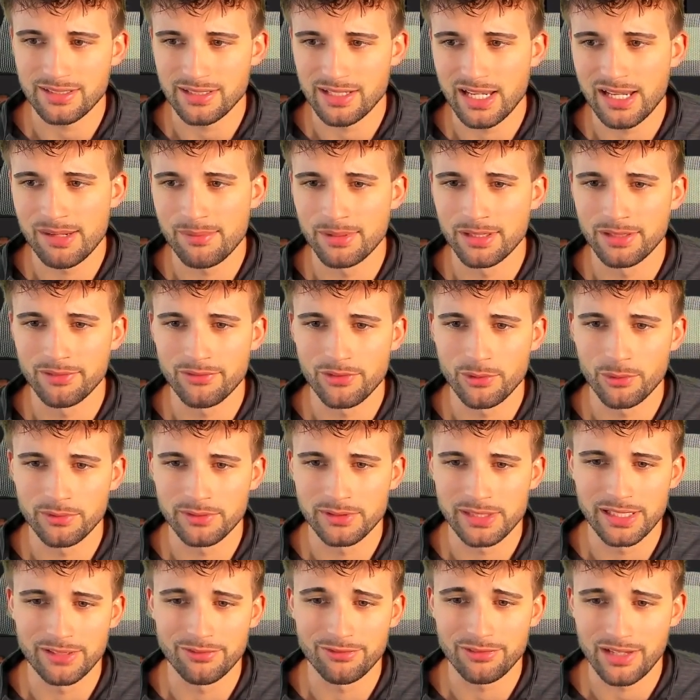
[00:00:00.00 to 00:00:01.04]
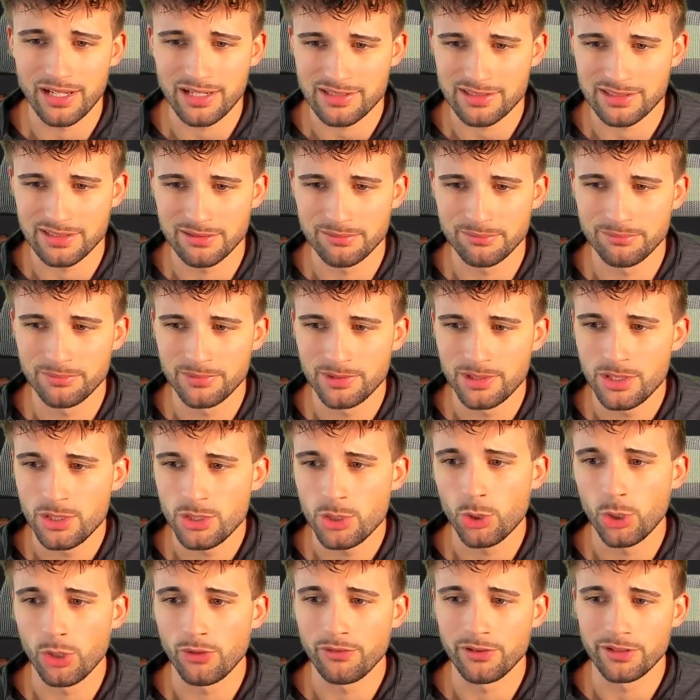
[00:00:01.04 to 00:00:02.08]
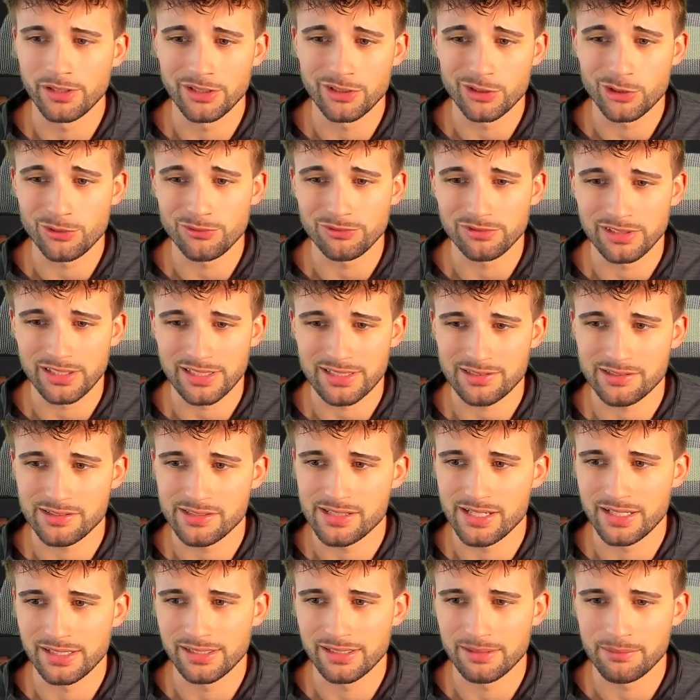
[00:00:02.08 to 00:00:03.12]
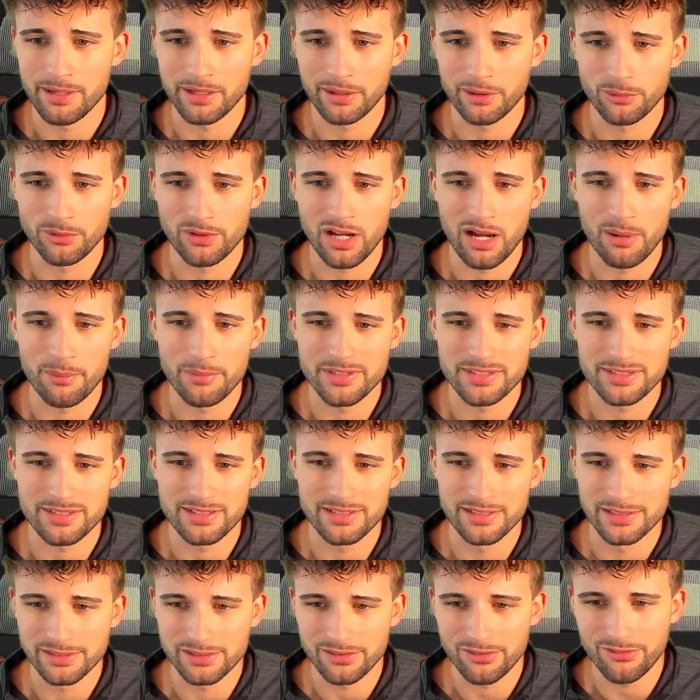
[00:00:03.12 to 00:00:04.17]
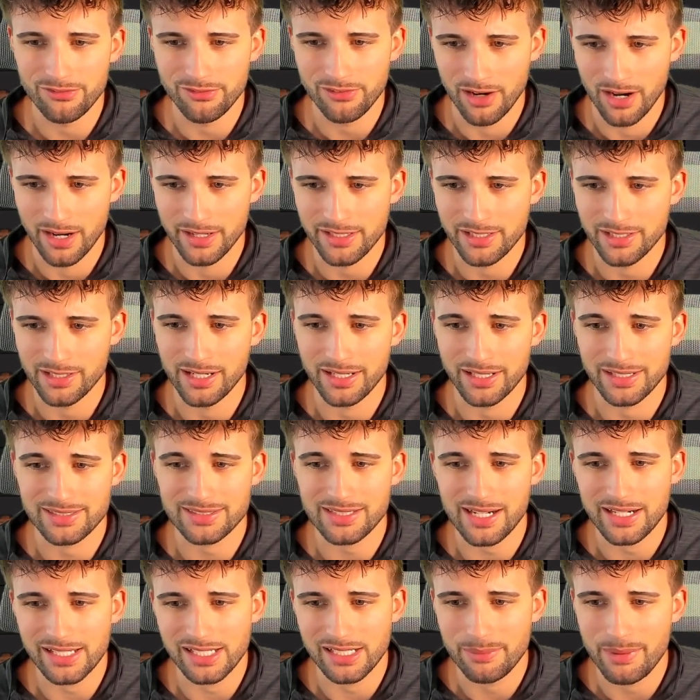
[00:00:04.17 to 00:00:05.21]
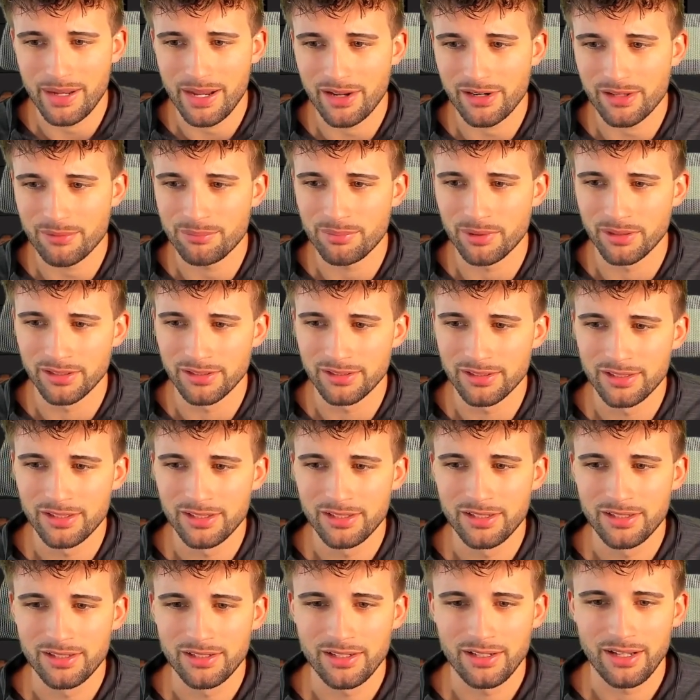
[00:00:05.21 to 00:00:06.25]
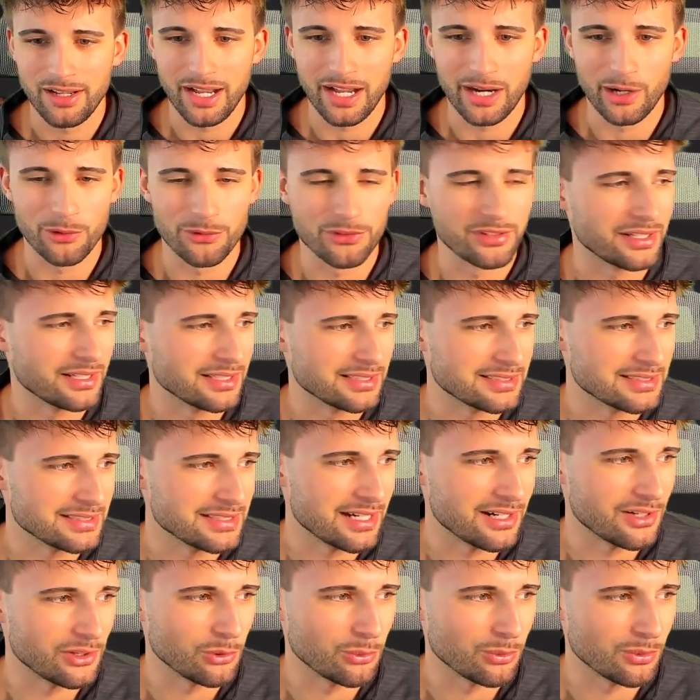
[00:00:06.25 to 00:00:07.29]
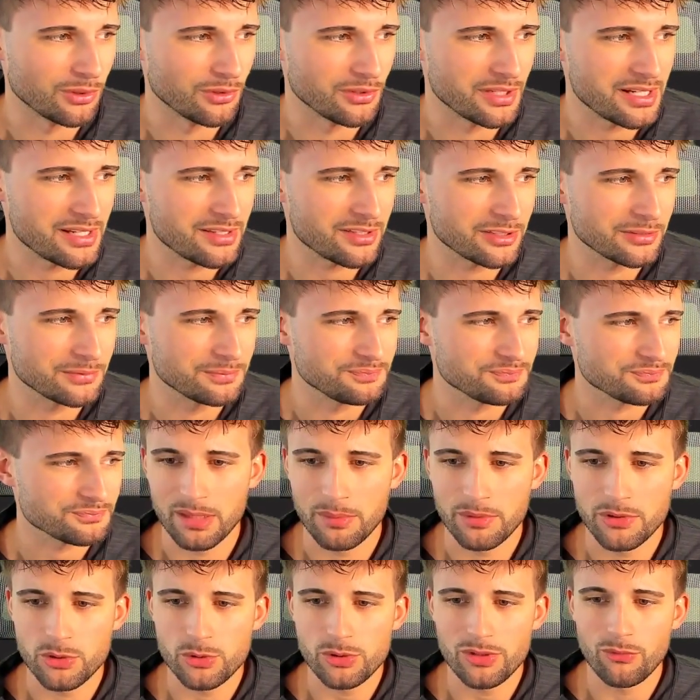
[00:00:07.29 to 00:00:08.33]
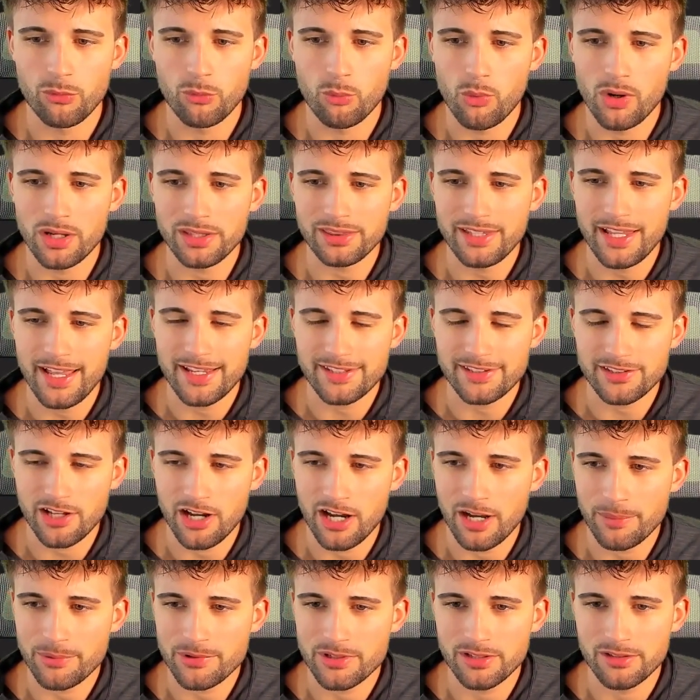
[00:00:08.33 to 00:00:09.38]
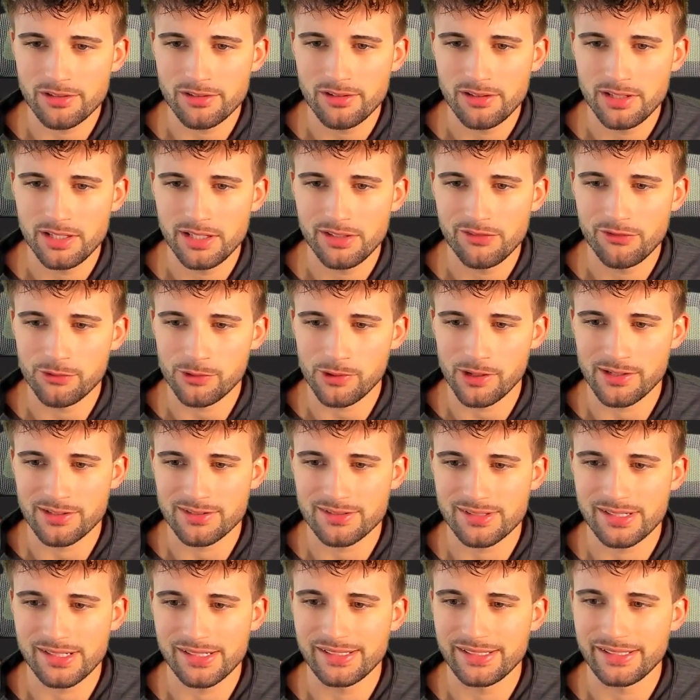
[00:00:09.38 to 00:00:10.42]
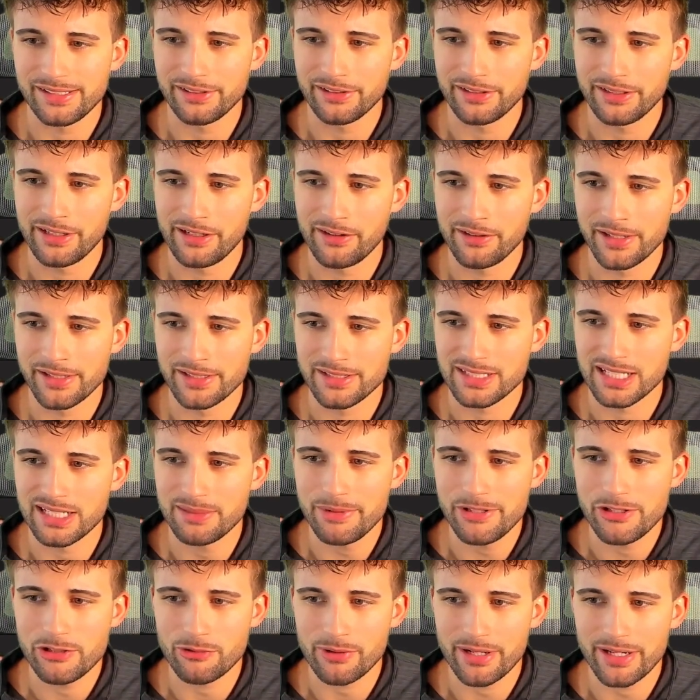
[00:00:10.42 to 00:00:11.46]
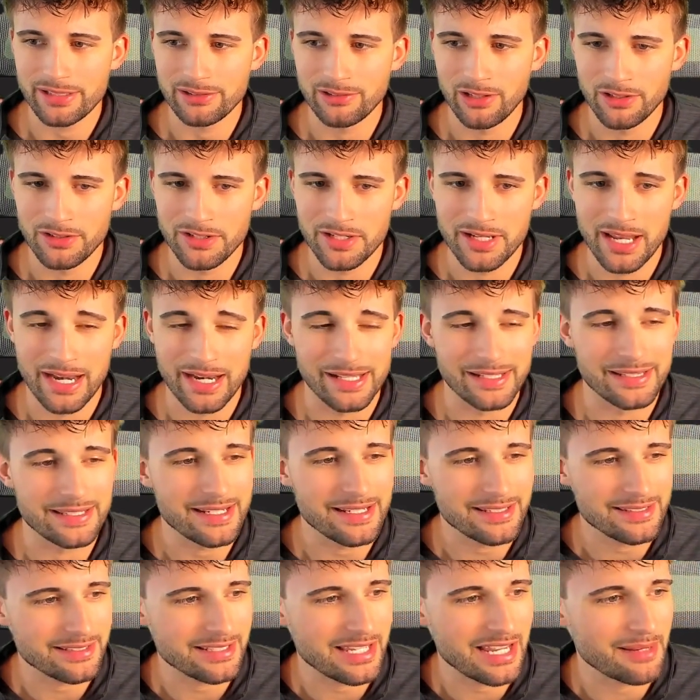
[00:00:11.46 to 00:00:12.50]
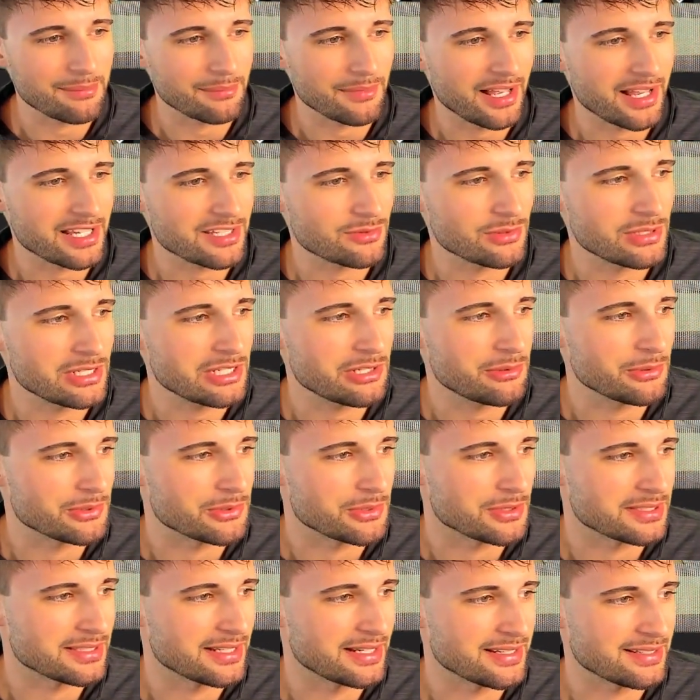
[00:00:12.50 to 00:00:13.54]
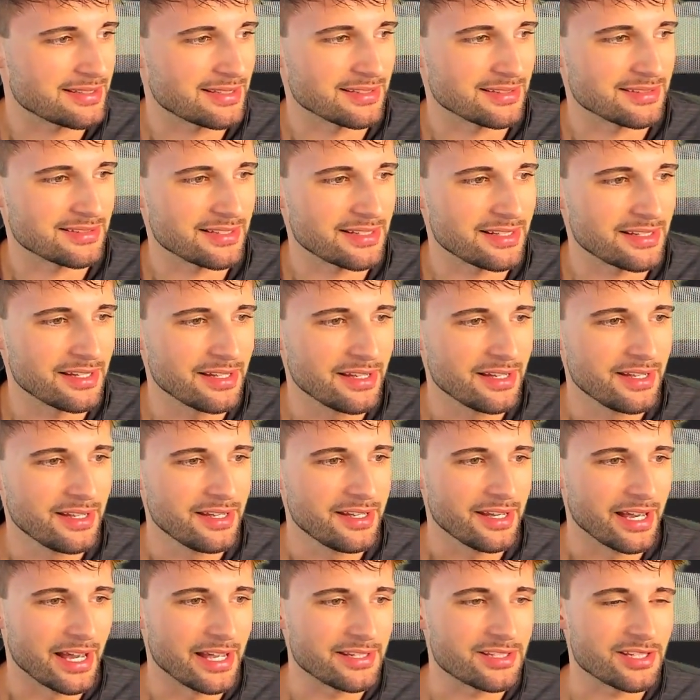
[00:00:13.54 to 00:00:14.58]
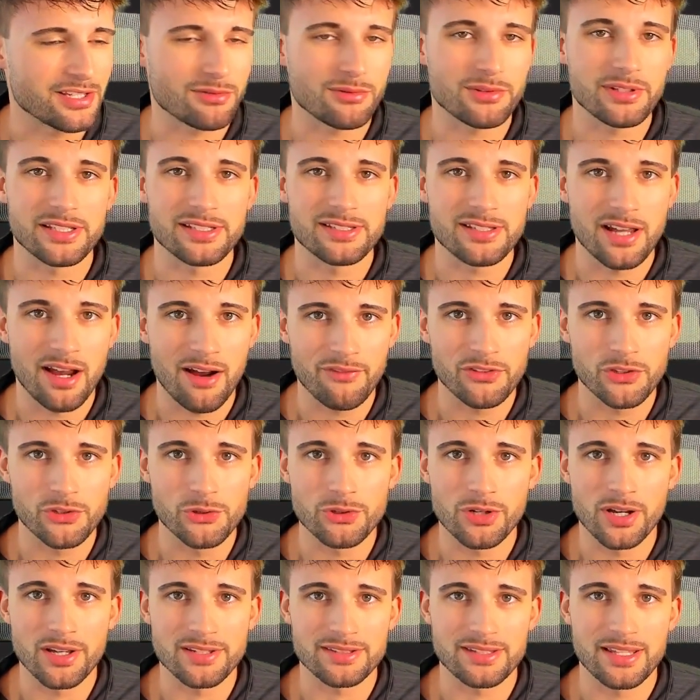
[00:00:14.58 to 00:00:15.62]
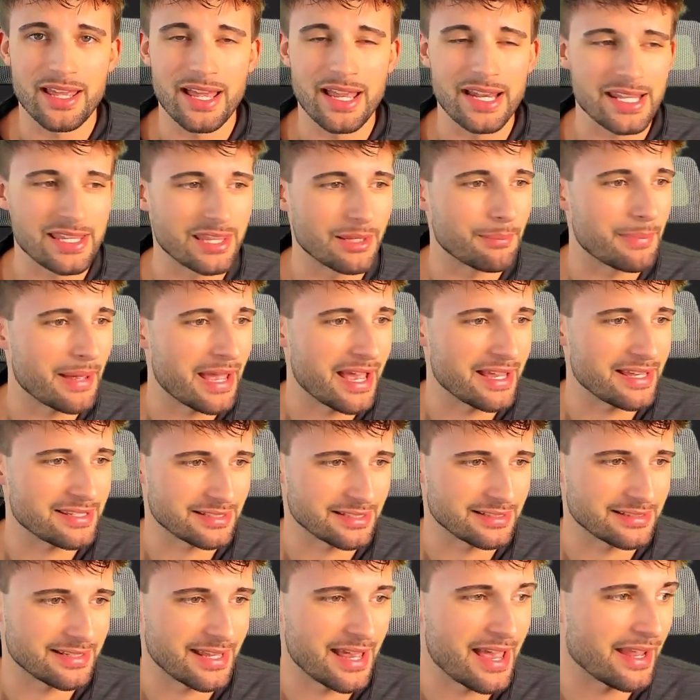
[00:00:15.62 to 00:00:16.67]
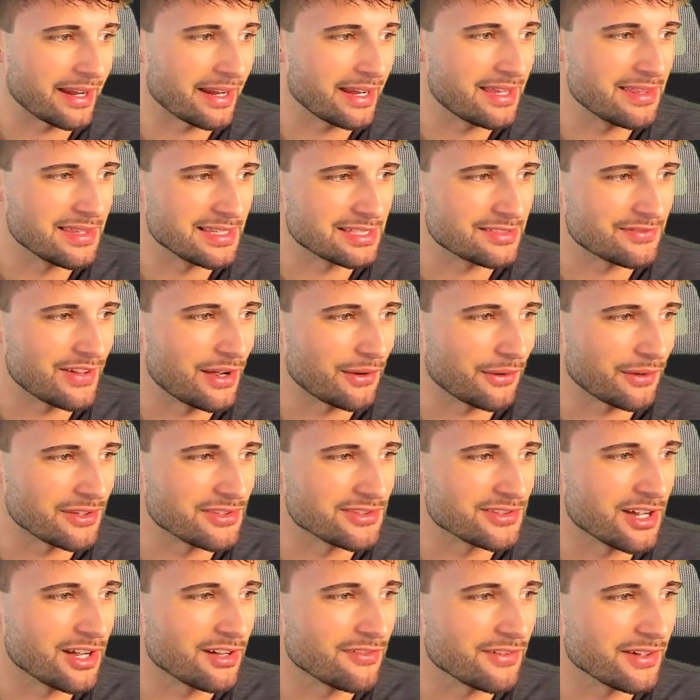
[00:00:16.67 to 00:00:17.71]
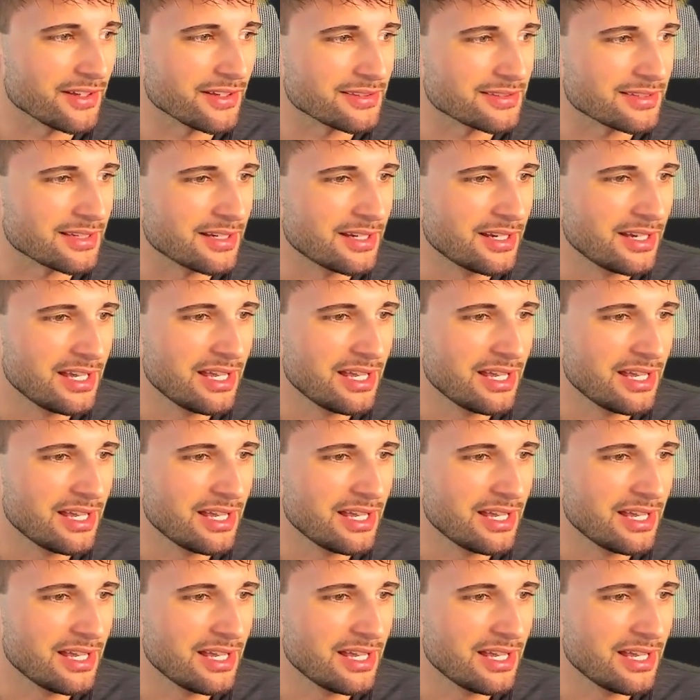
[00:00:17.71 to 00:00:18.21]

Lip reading: game, and if you need to flex him, or if you're in a 2-flex league, I think Michael Thomas is fine. You're not excited about it, but I don't think it's the end of the world either. And we do have one last option for our C tier here, and it's going to be Drake London. Had a decent game last week, which was nice to see. It's just really tough to trust any of the passing attack in this Falcons offense.